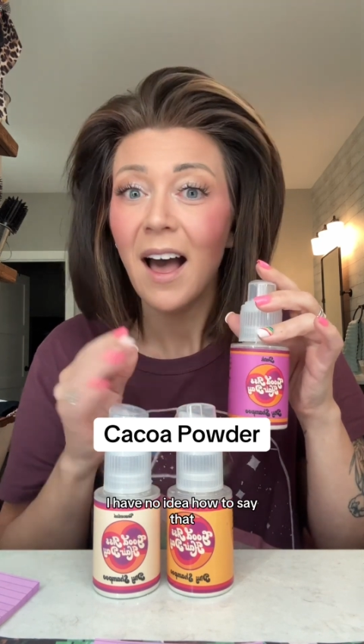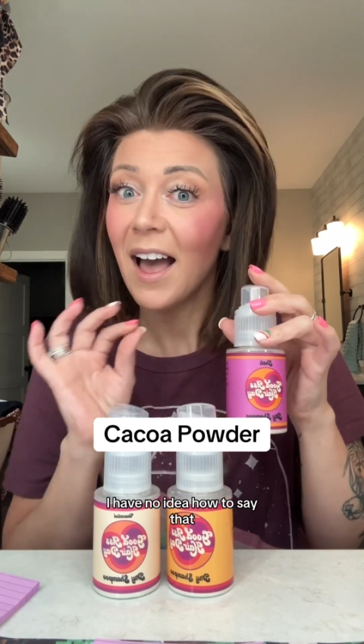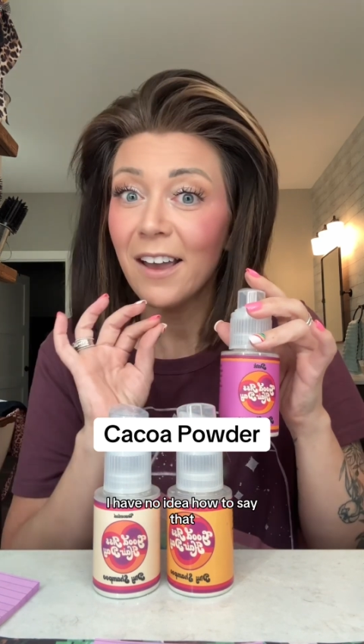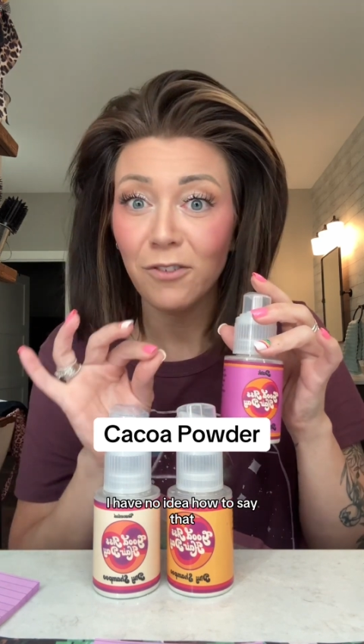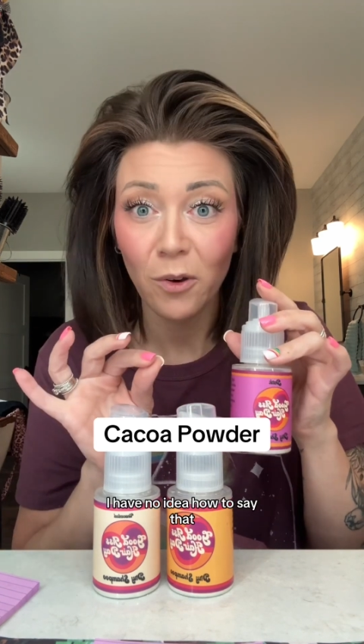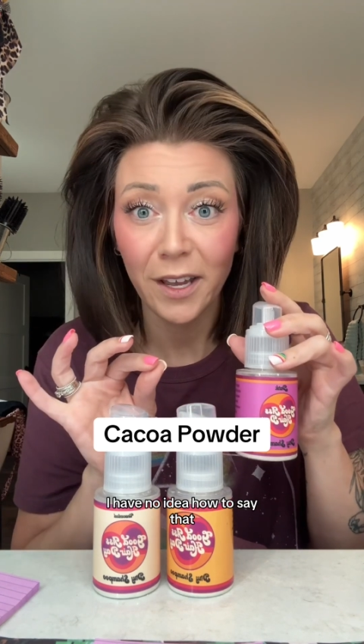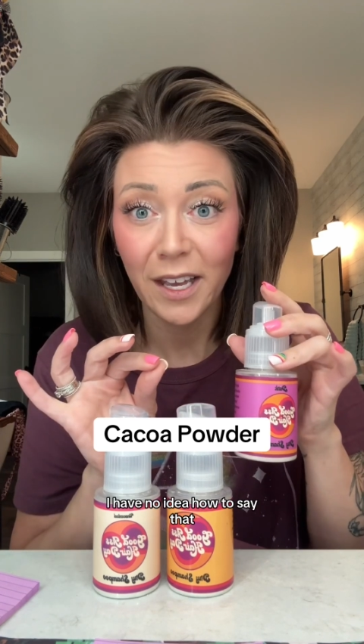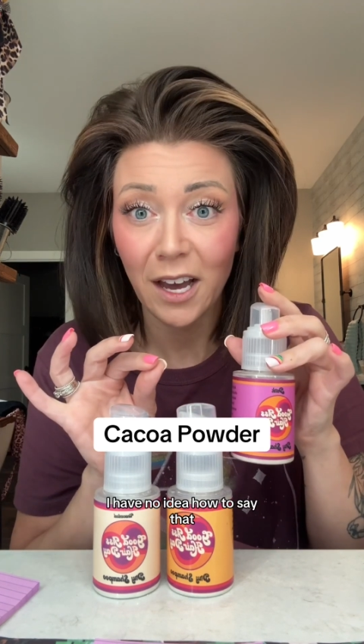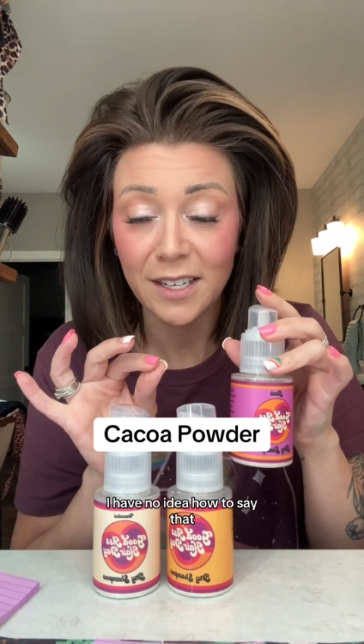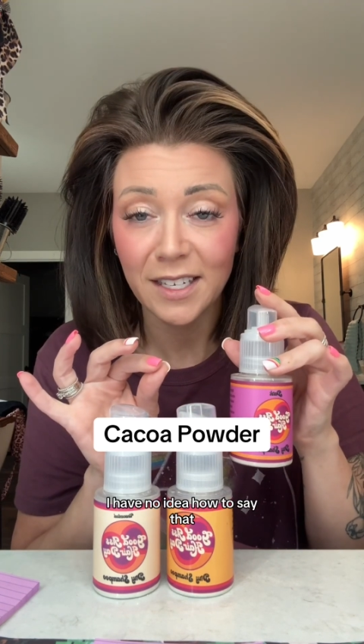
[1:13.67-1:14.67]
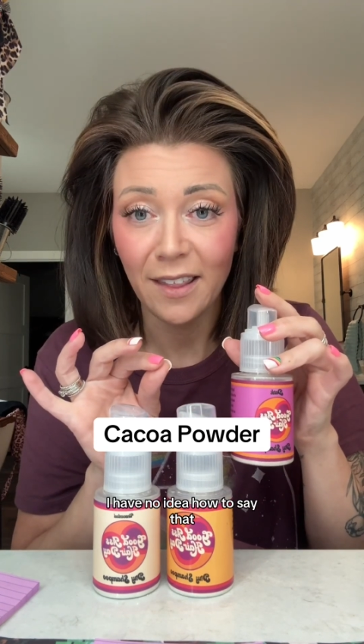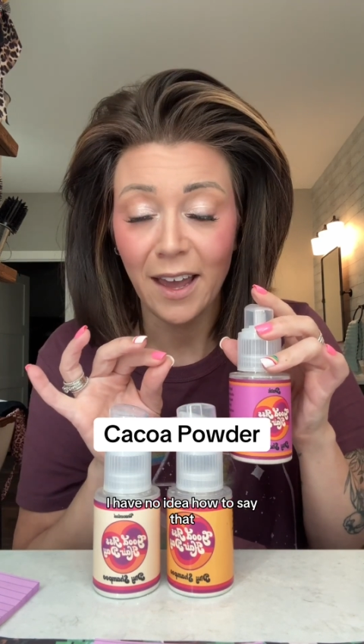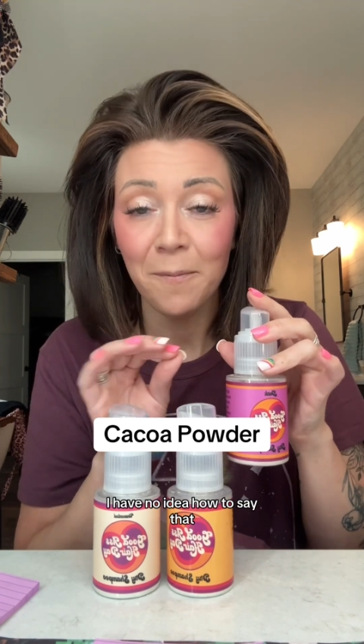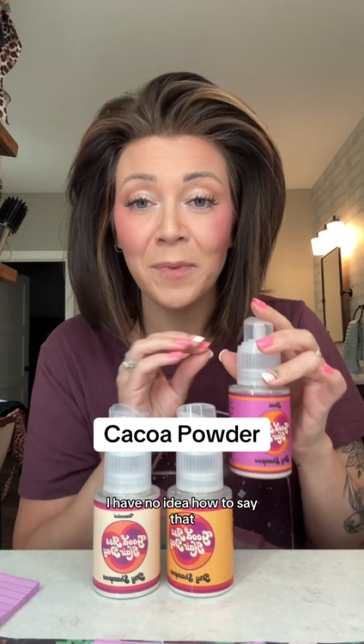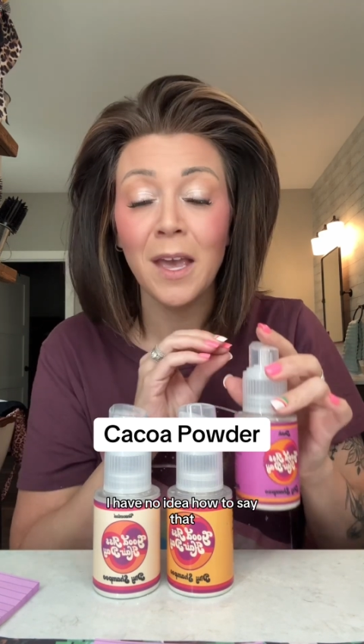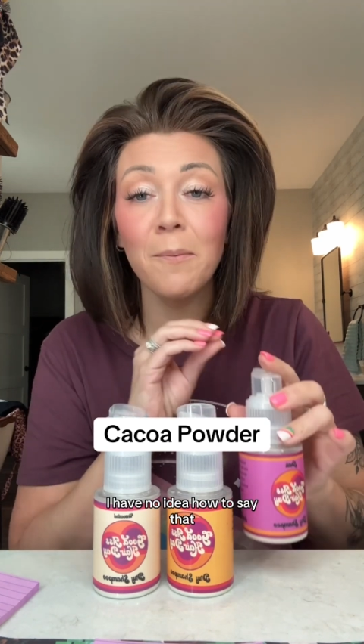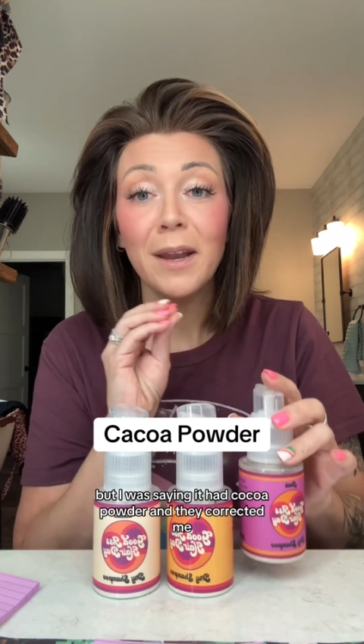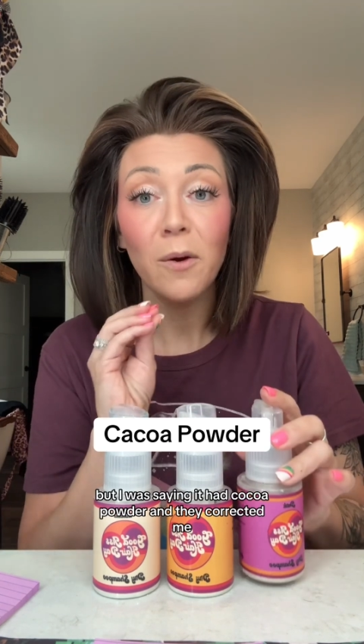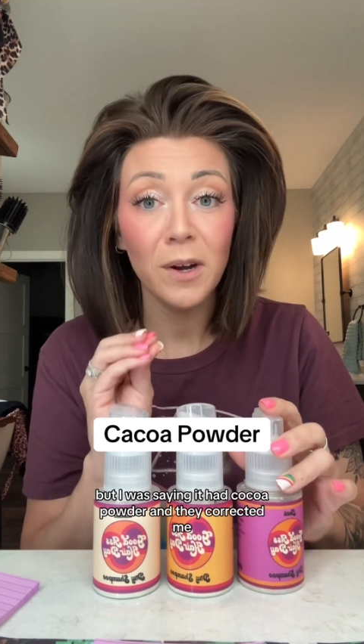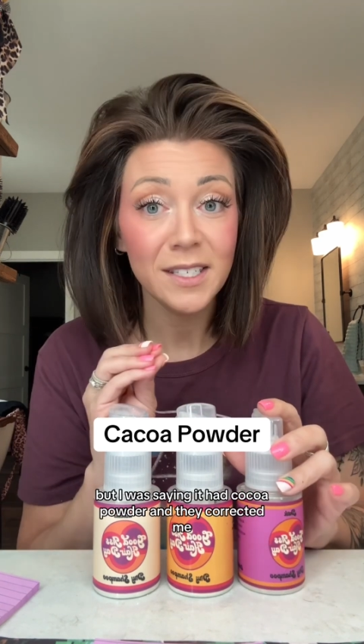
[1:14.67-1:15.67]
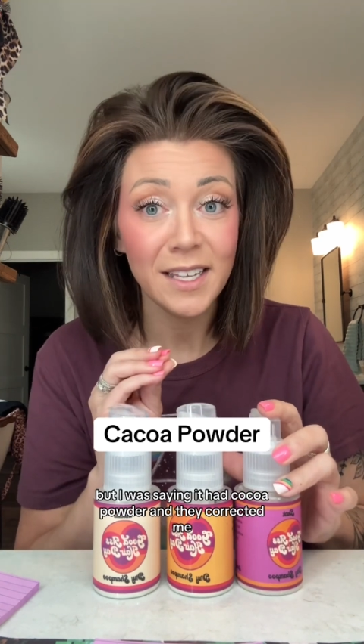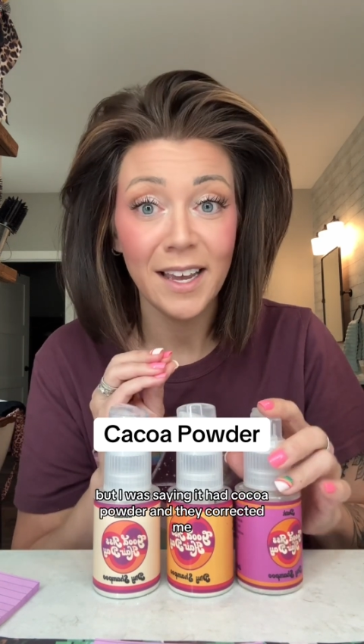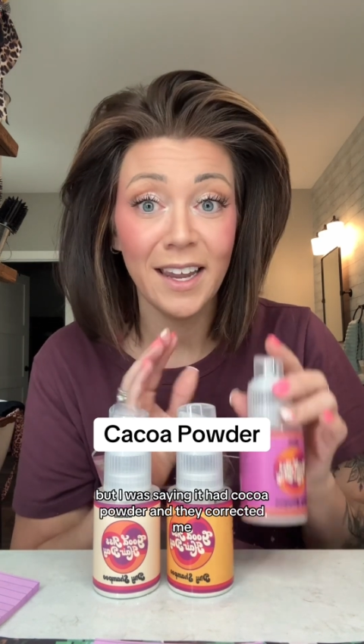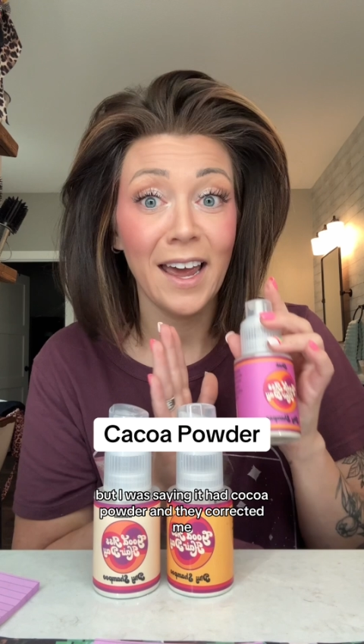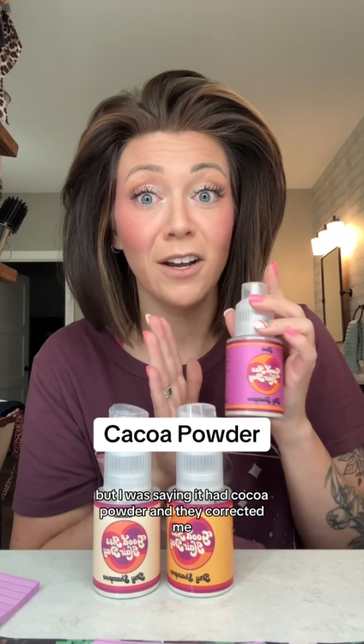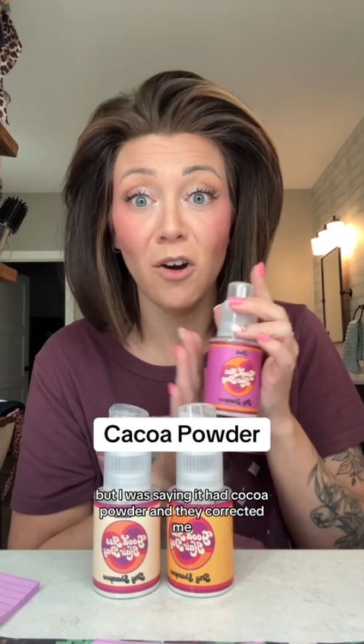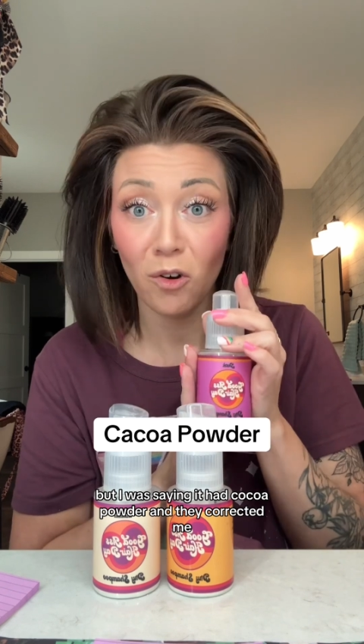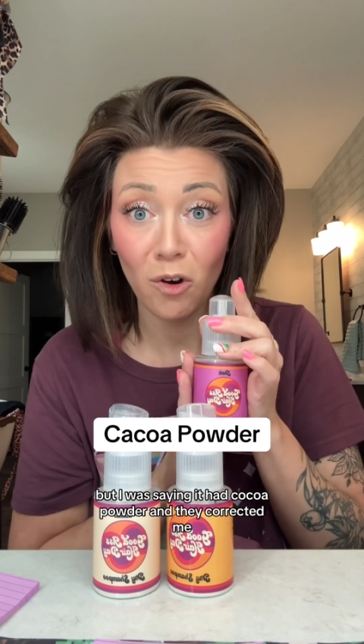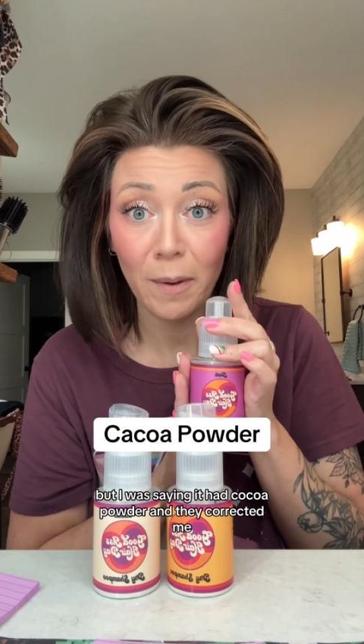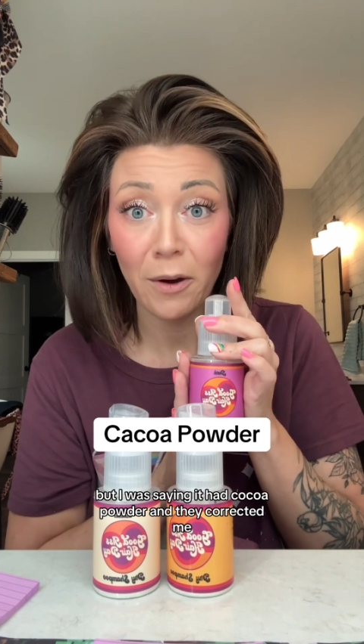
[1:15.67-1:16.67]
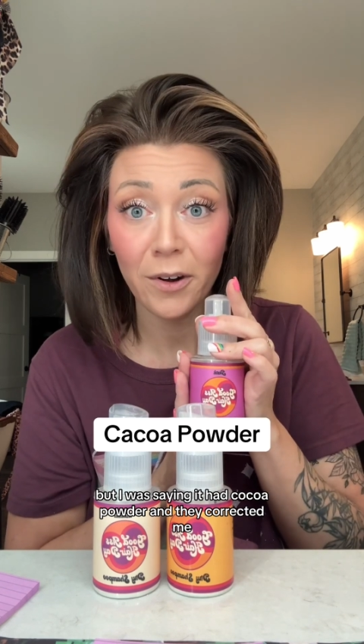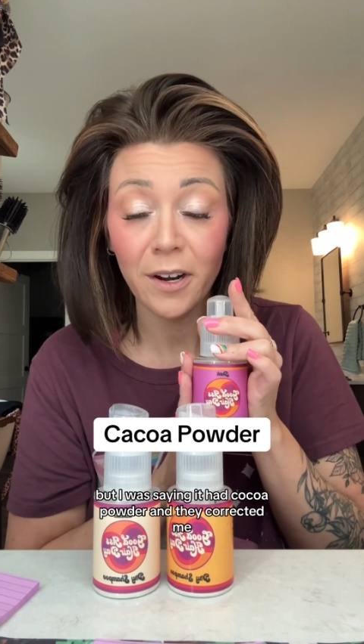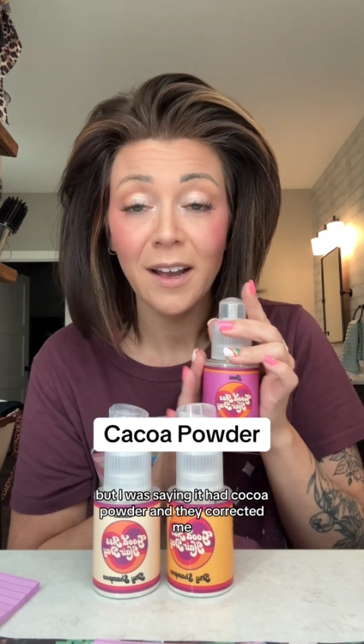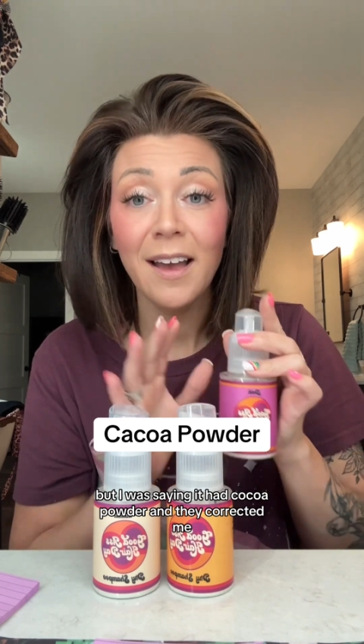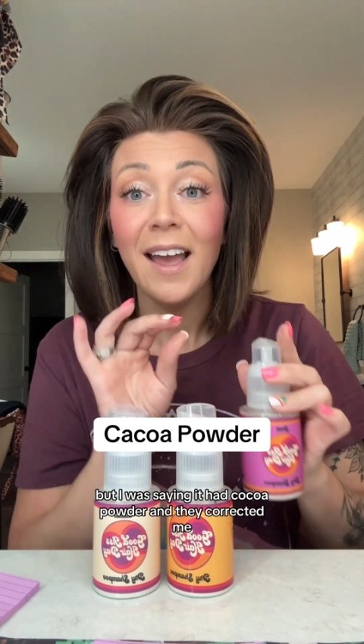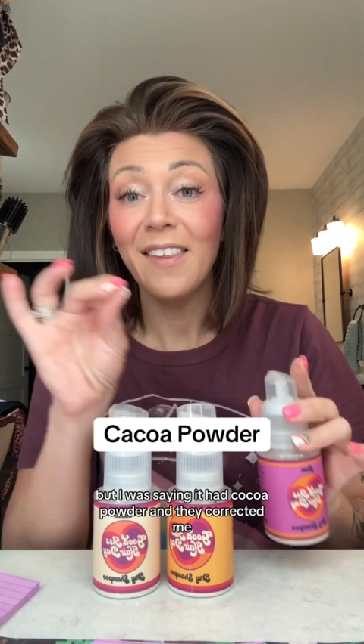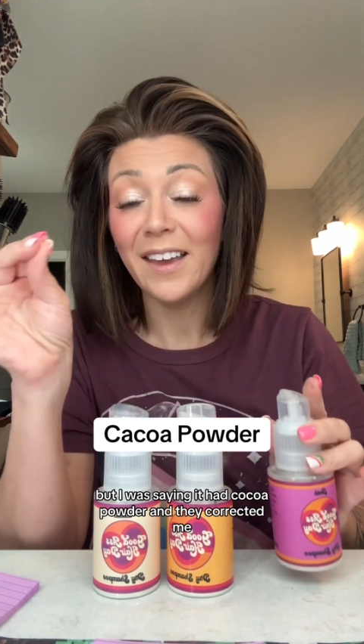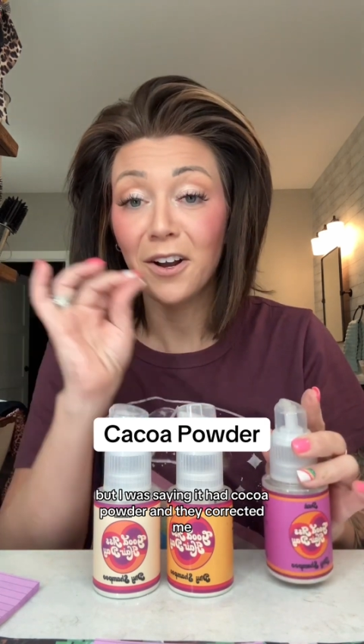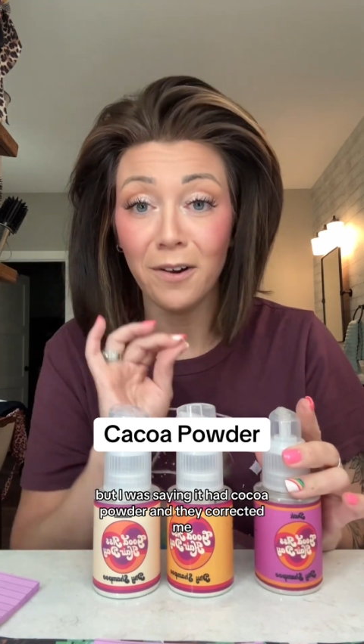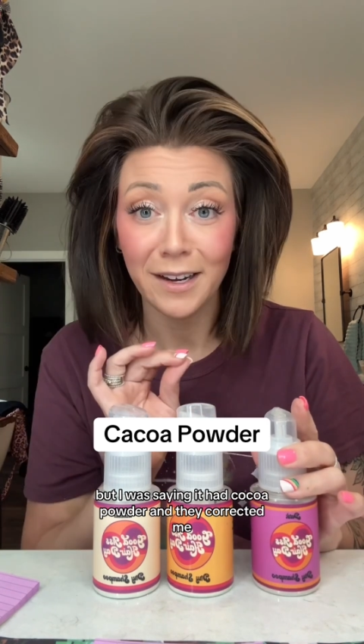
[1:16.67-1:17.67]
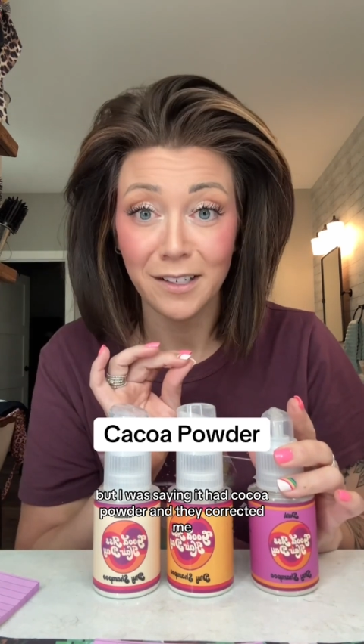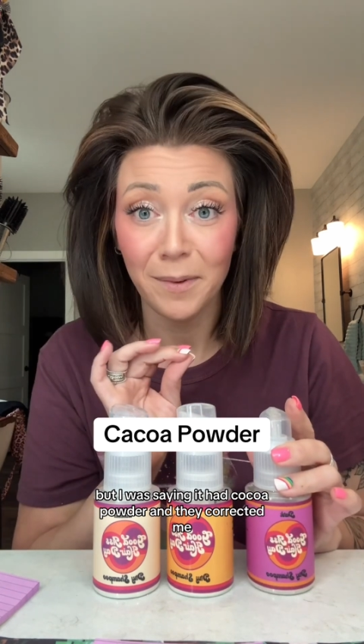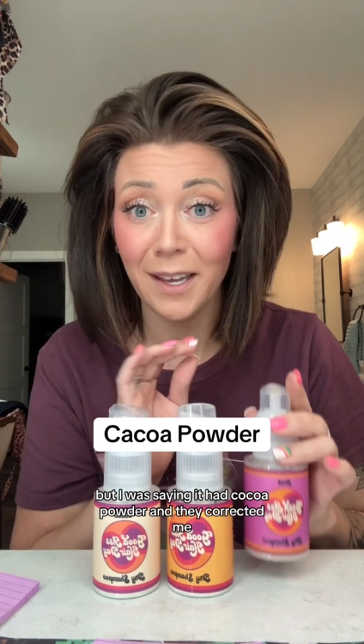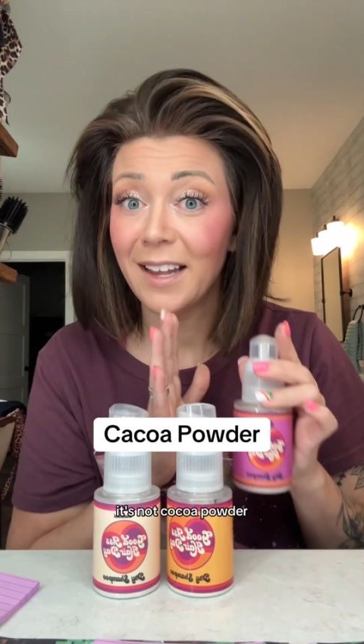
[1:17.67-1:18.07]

I have no idea how to say that. But I was saying it had cocoa powder, and they corrected me.